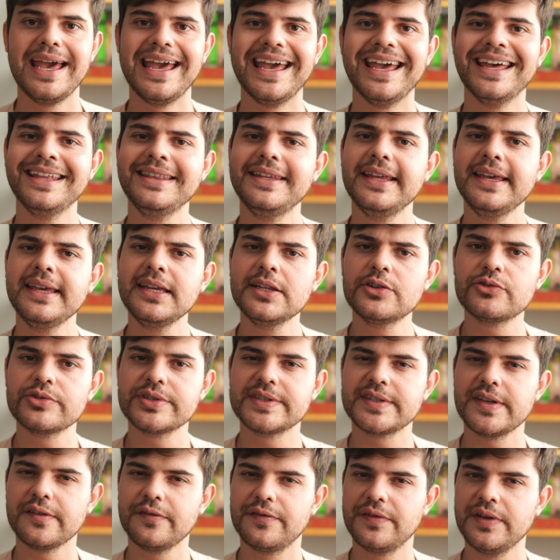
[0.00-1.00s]
And the
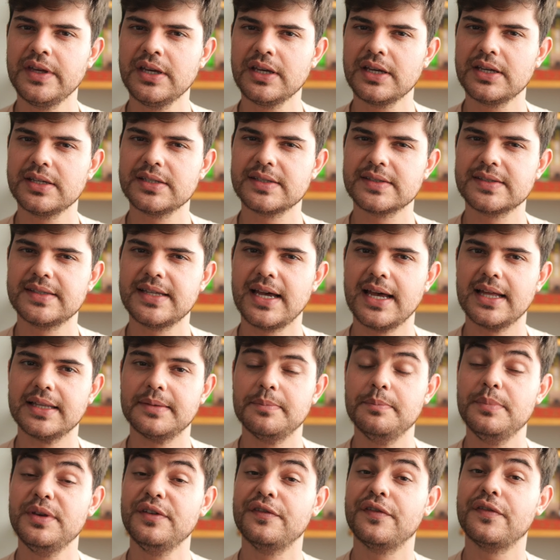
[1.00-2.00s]
interesting thing is
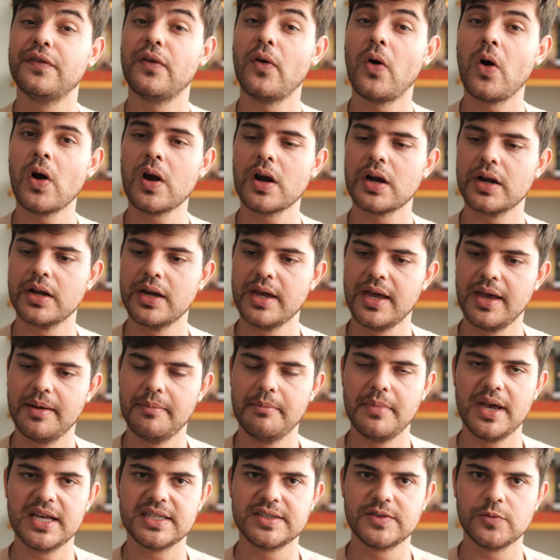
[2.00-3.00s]
that before
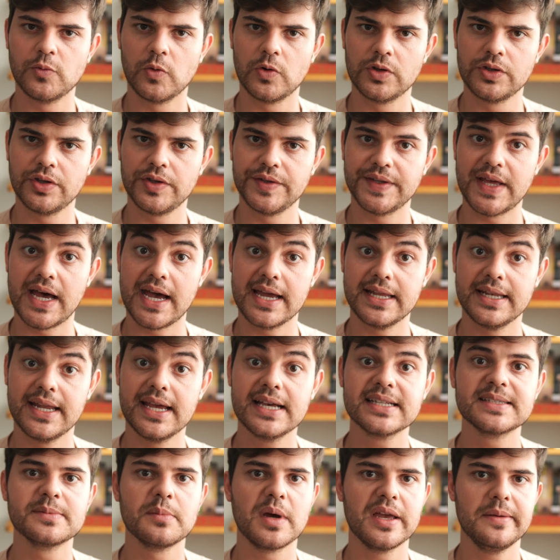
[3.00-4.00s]
Meze 109
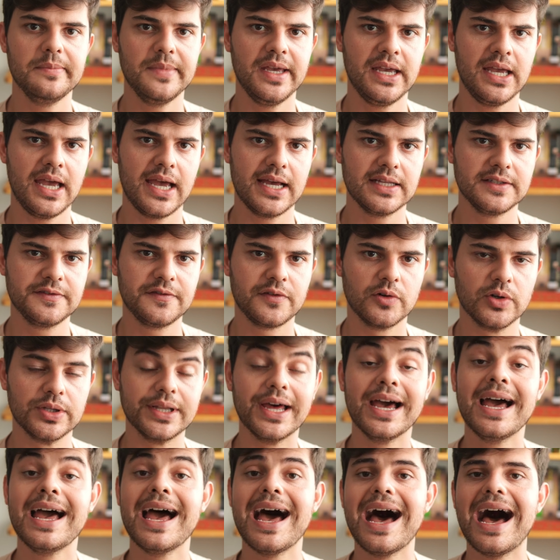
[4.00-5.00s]
as my main
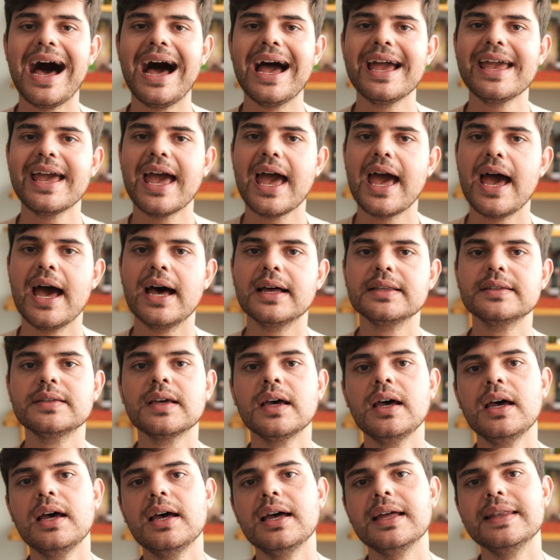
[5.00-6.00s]
headphone, I
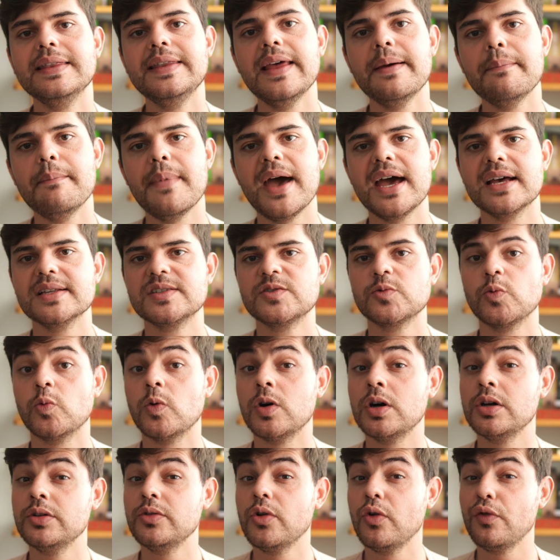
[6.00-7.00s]
had the Meze
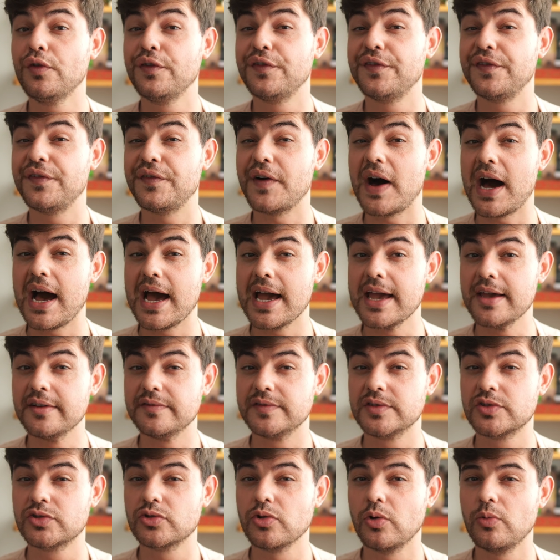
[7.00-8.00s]
105,
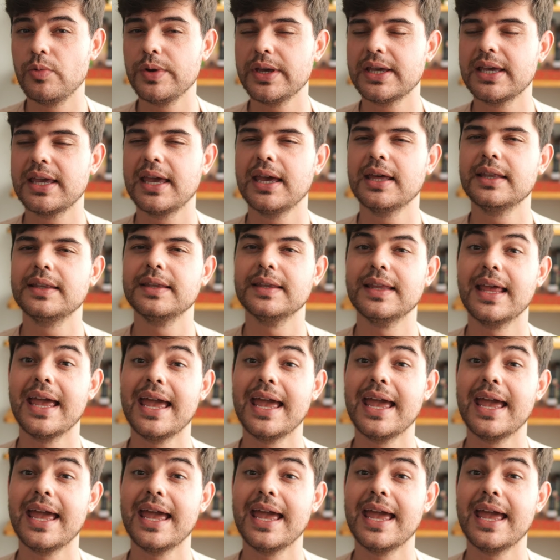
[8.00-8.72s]
so we can